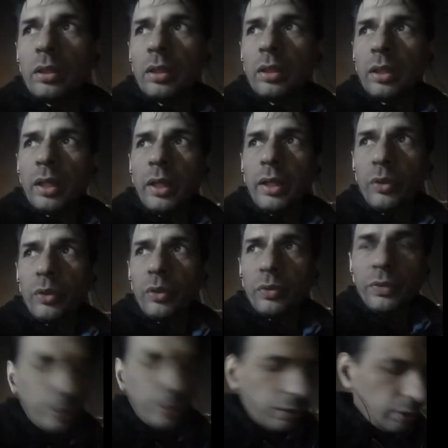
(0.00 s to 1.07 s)
and
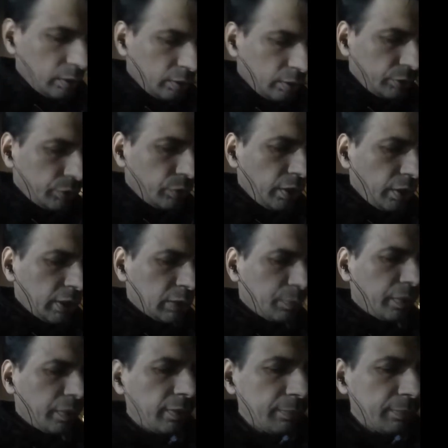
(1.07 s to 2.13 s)
you should
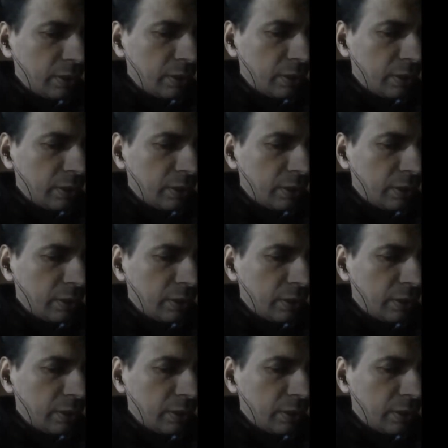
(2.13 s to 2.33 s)
expect mass